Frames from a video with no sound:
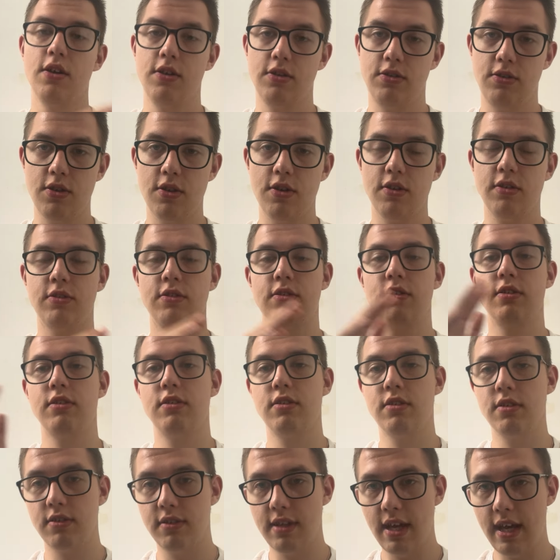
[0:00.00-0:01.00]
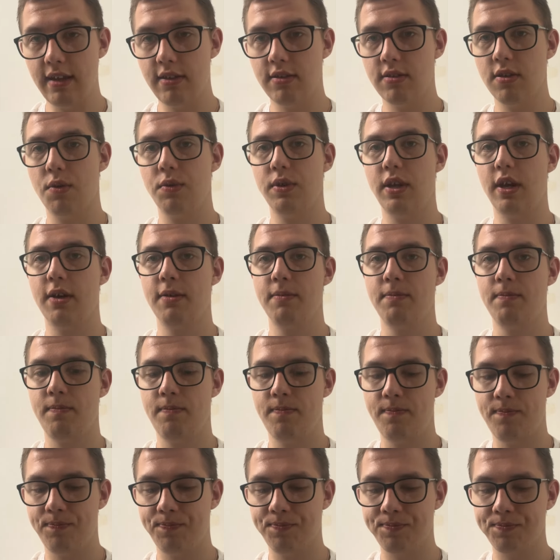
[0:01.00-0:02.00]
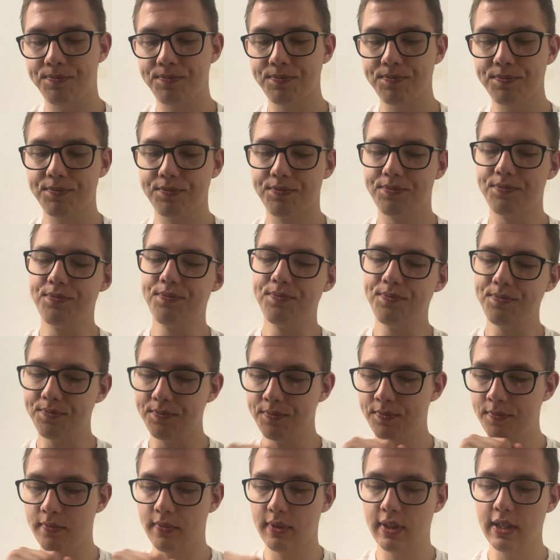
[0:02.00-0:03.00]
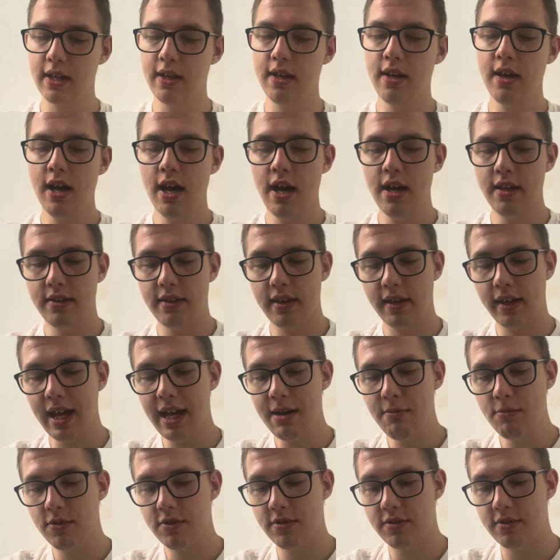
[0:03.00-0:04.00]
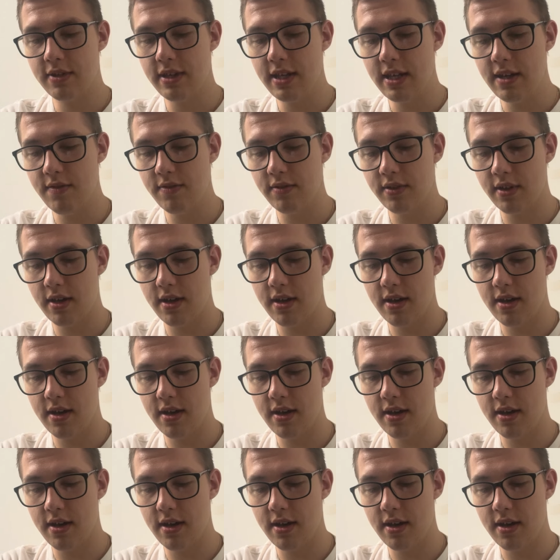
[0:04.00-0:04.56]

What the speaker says: Dirt to Daytona. The game received